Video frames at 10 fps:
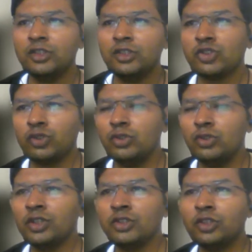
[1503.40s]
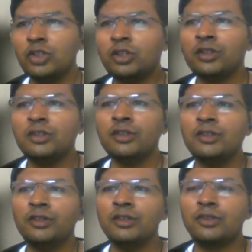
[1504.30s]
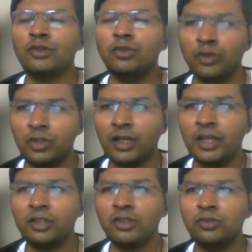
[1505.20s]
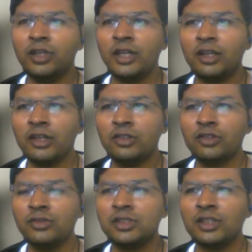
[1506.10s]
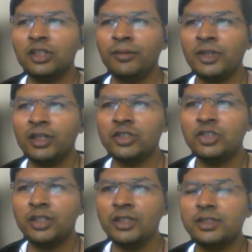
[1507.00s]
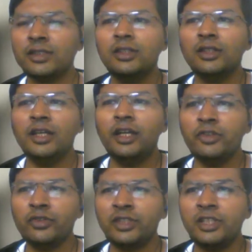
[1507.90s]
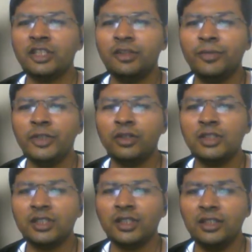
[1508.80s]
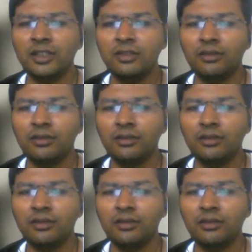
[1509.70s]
So in your code, like you directly use the name credentials and use the http.send.